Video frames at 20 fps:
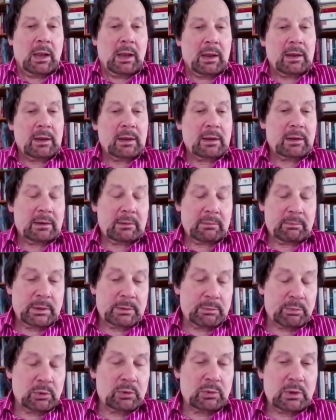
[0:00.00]
uh,
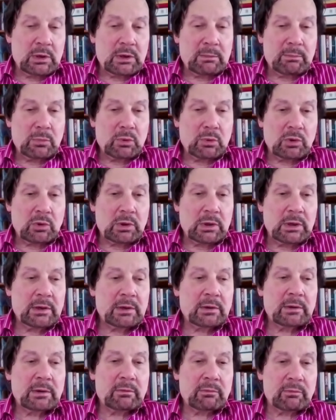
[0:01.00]
people who are more
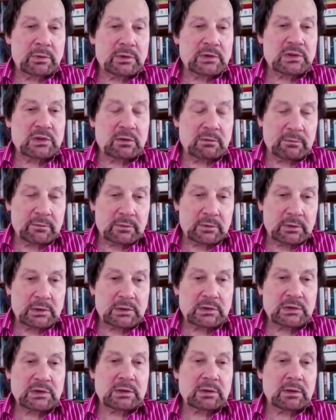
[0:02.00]
risk
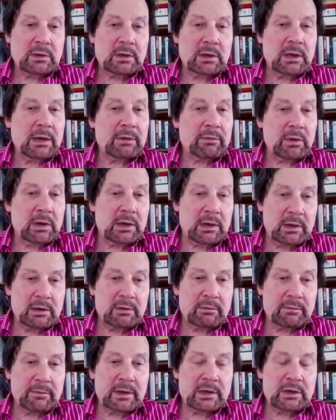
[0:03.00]
averse uh, have a
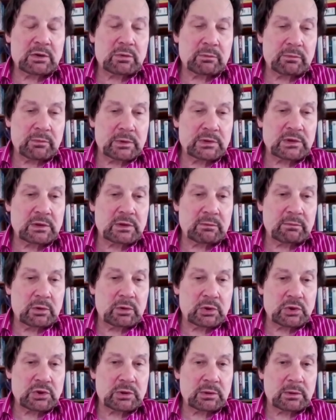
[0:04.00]
higher value of risk
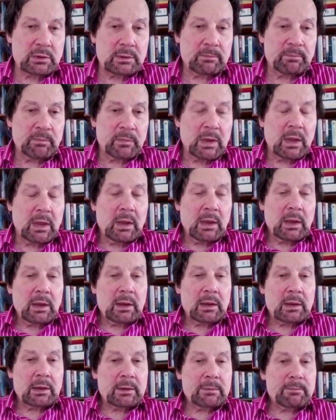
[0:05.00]
aversion.
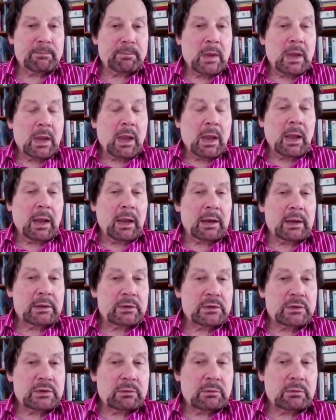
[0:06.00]
Um,
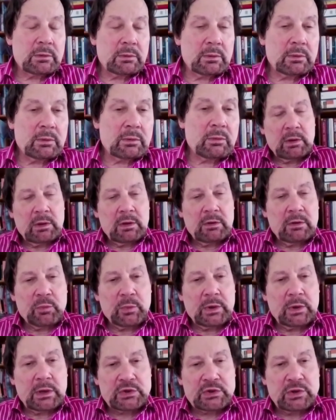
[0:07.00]
and if
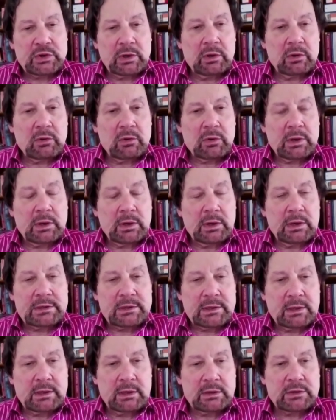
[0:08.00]
we actually look at
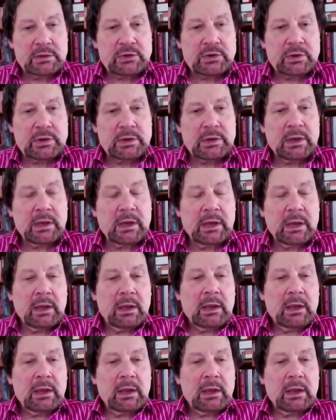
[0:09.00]
a country